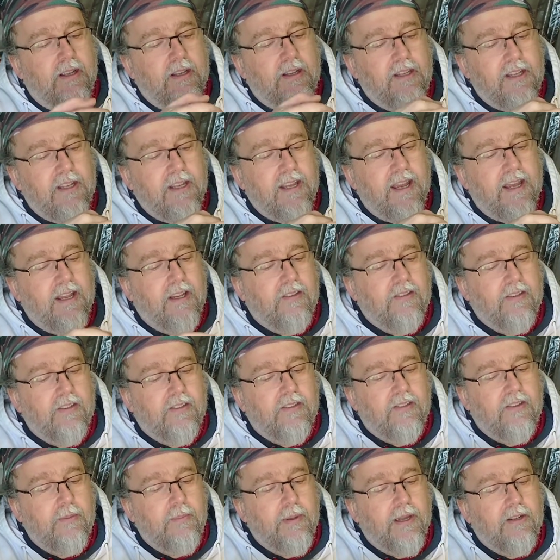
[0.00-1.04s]
You can get access
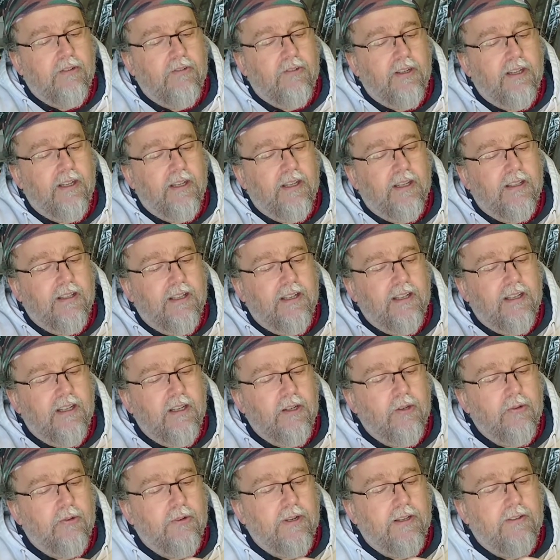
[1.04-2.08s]
to the battery and then it
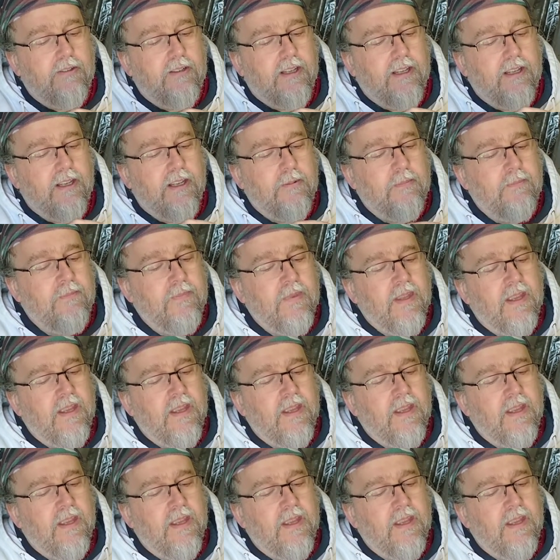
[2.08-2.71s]
can go round again.